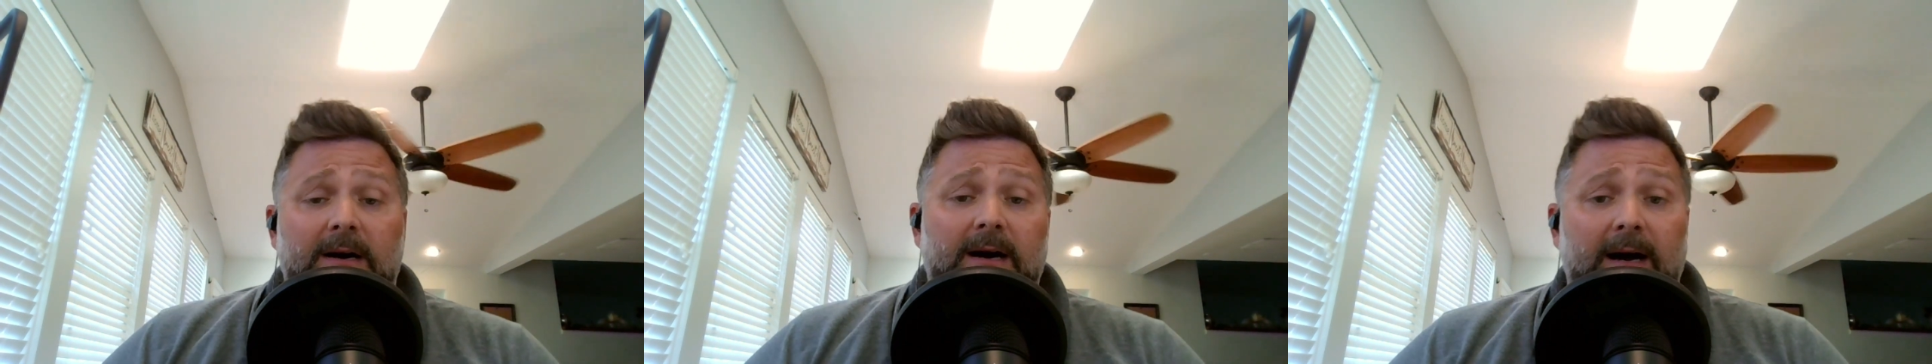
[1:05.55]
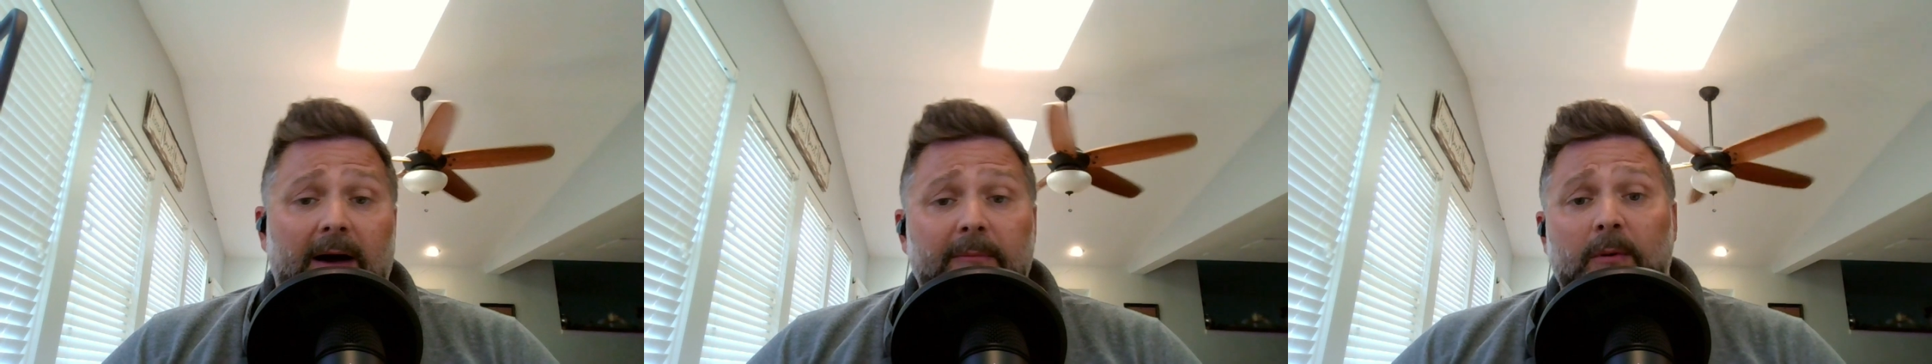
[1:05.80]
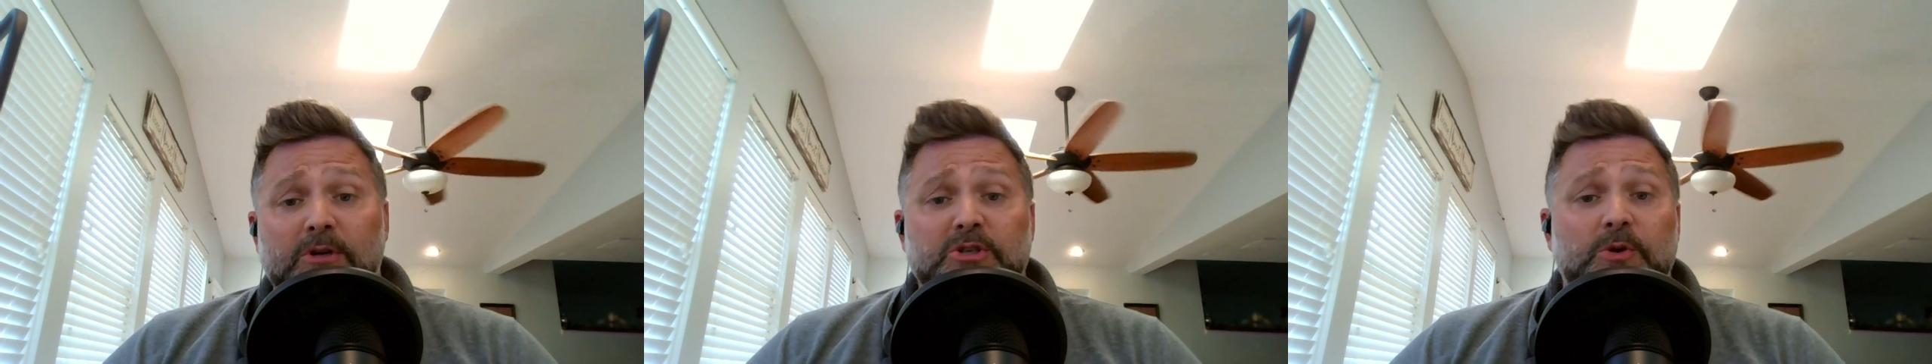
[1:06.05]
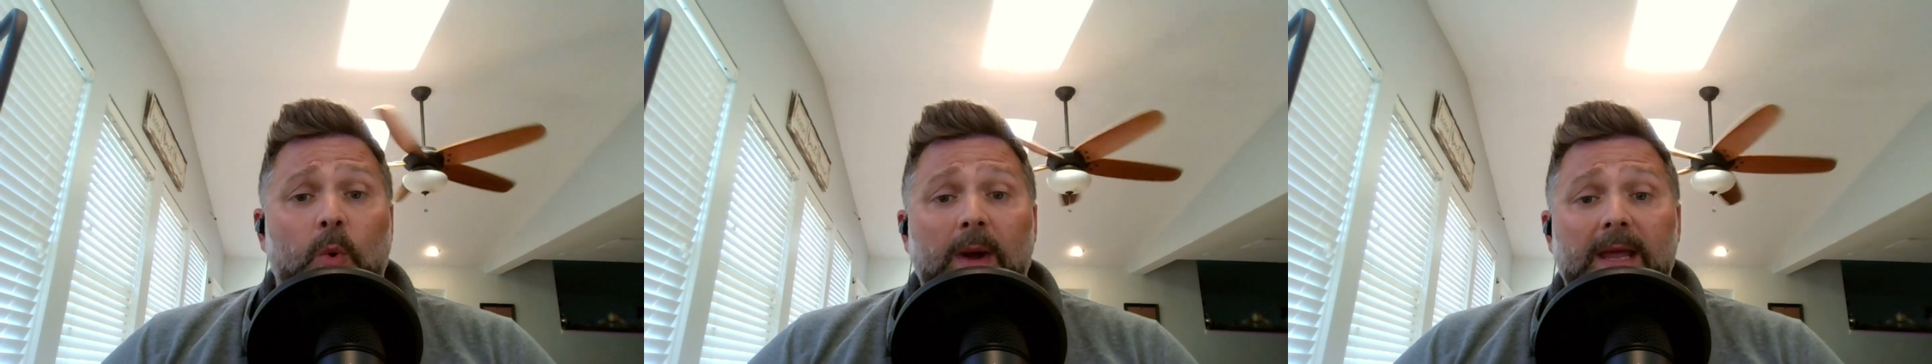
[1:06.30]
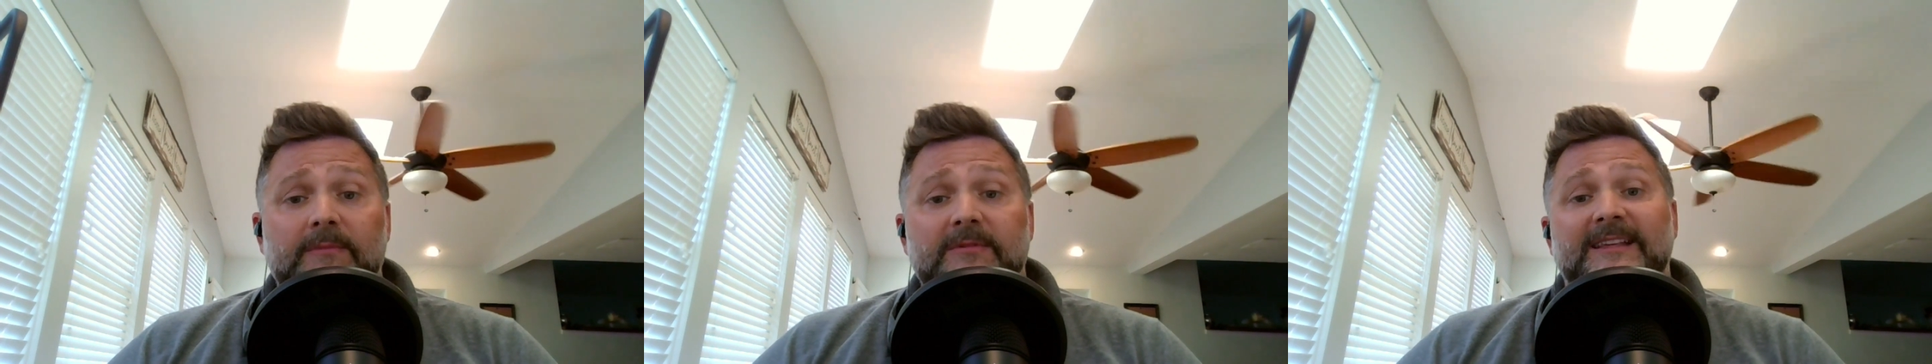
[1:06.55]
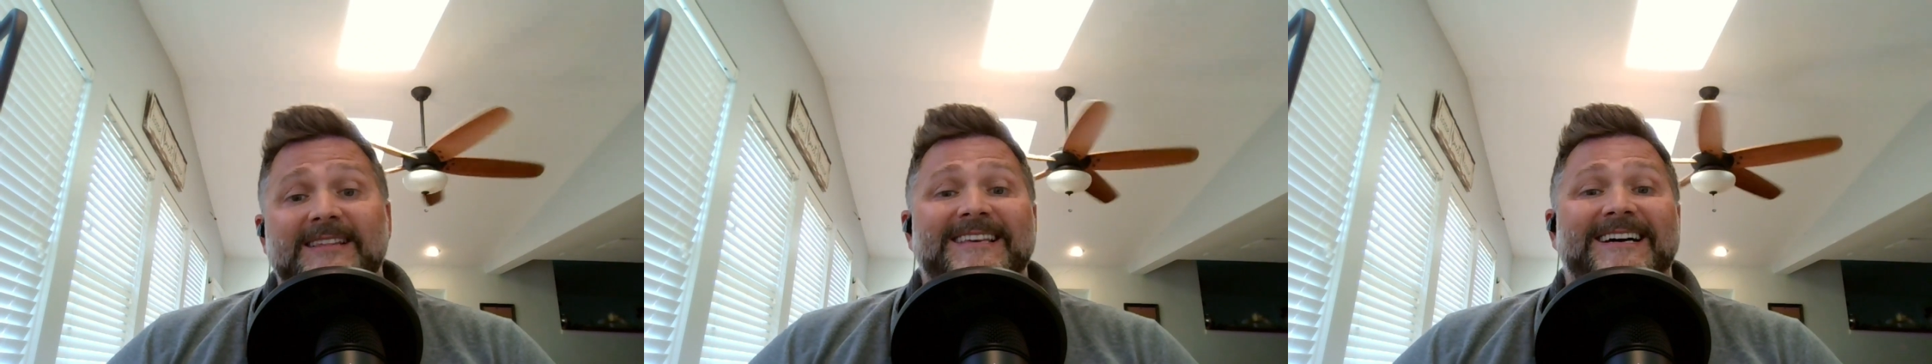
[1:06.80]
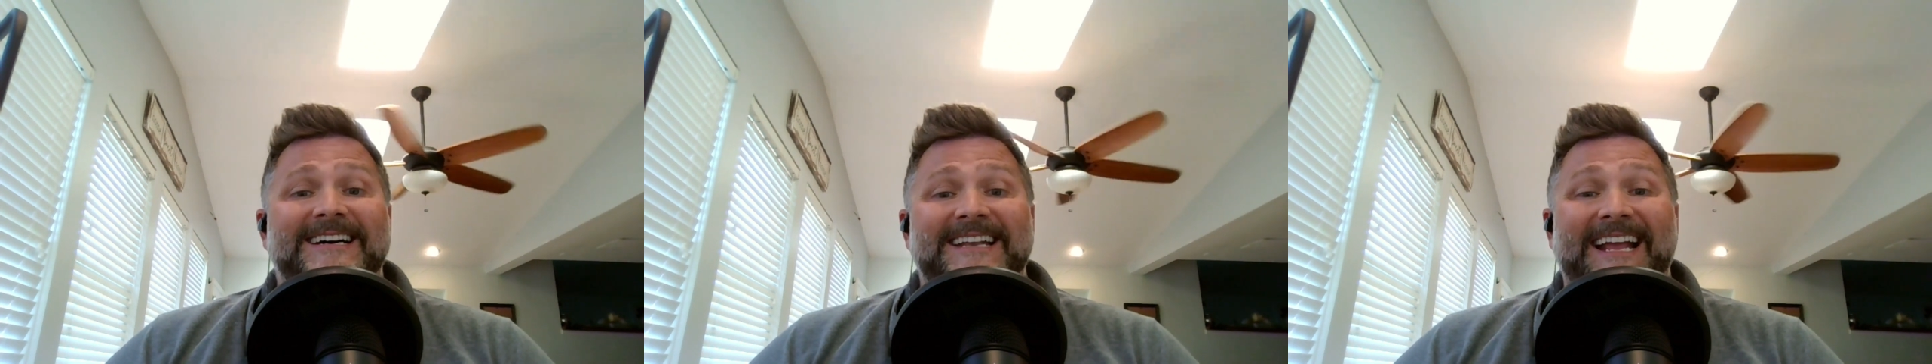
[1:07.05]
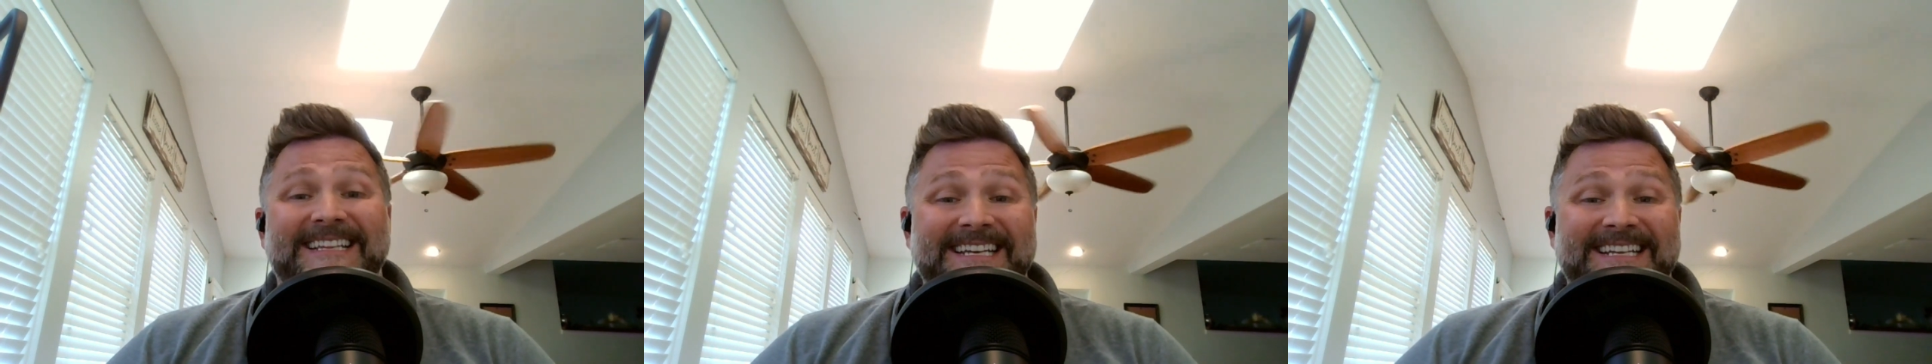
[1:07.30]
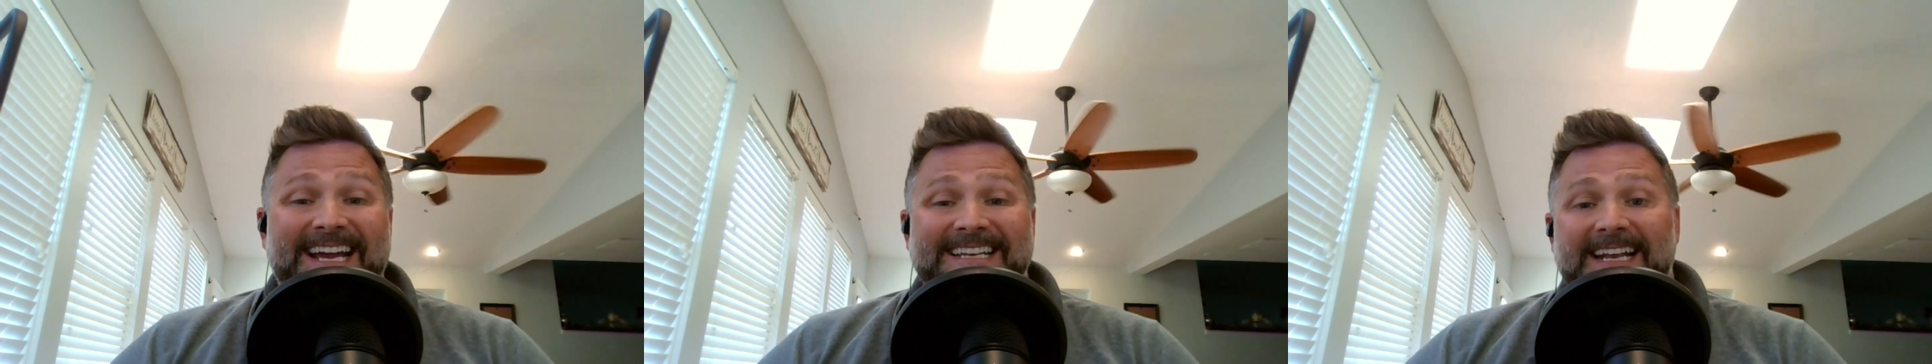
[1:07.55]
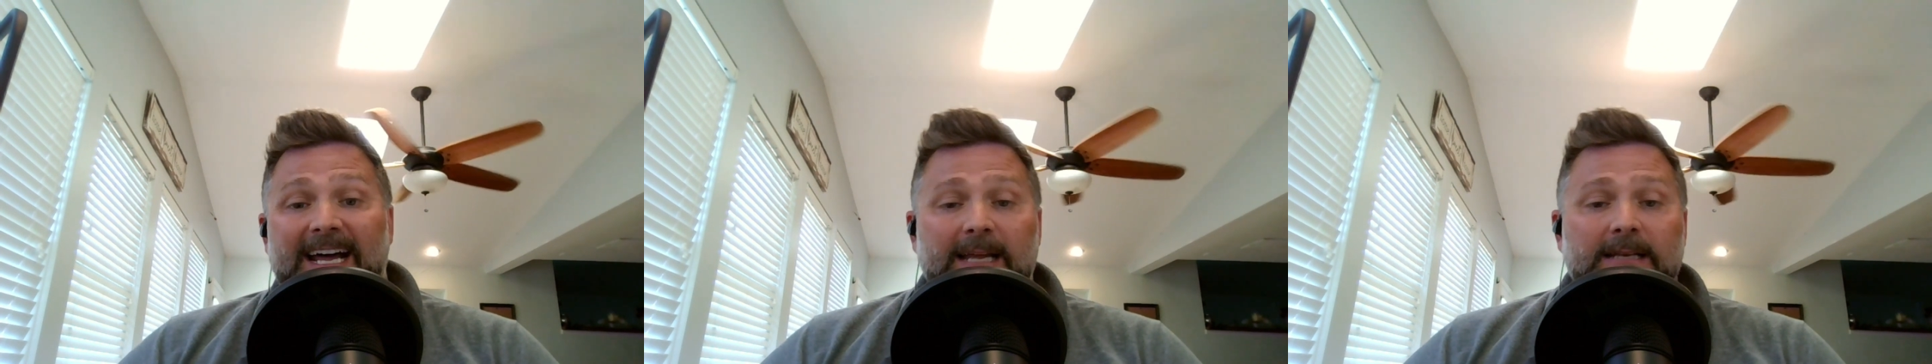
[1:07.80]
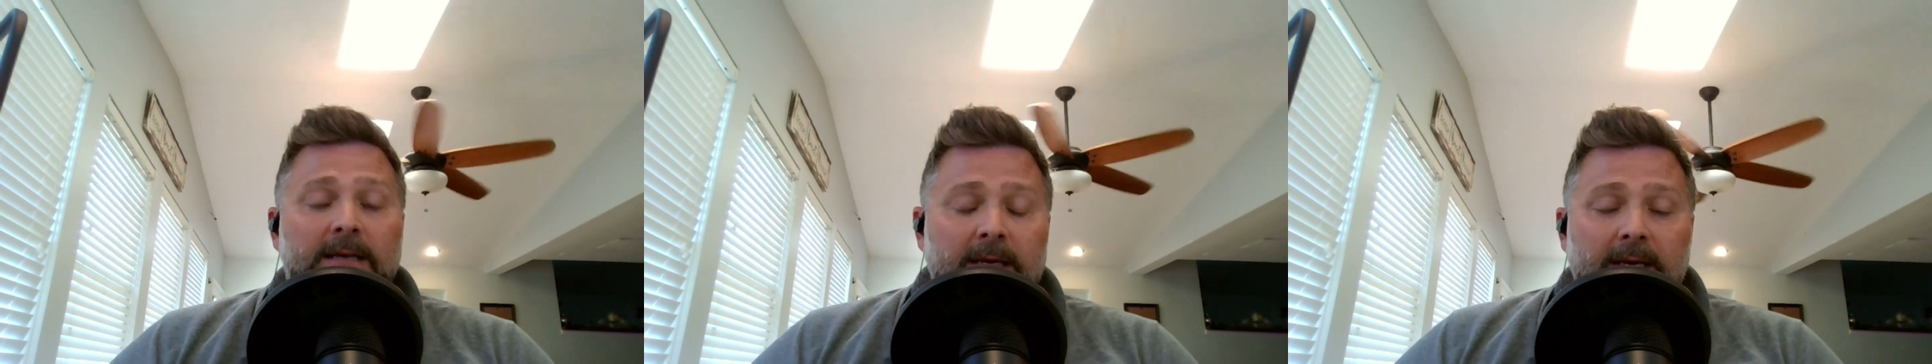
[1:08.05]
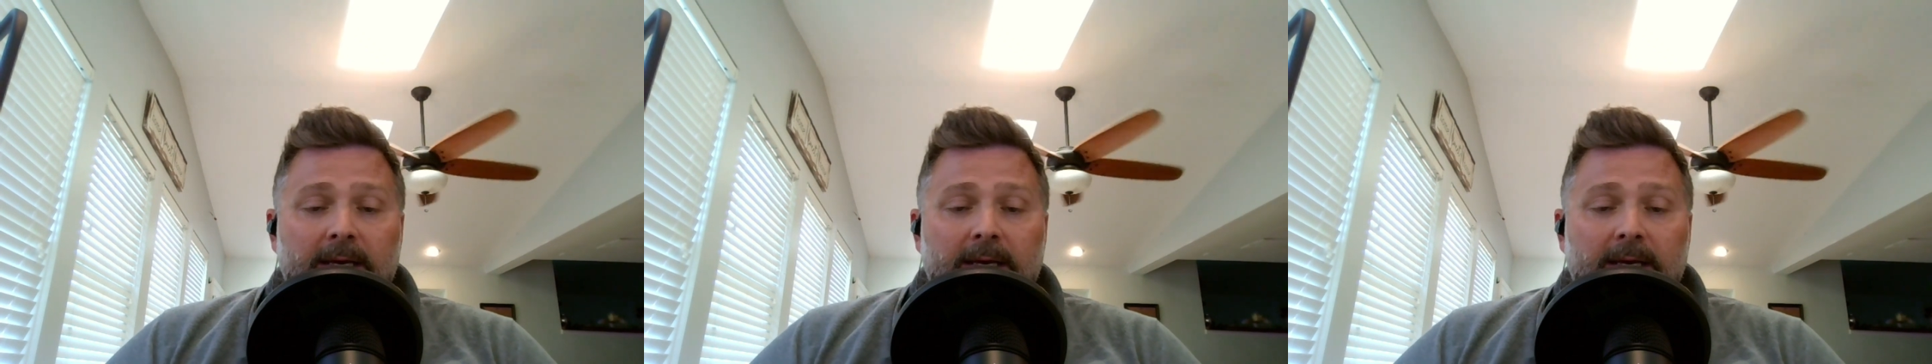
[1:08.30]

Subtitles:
I've been with Sherwin-Williams since 1999.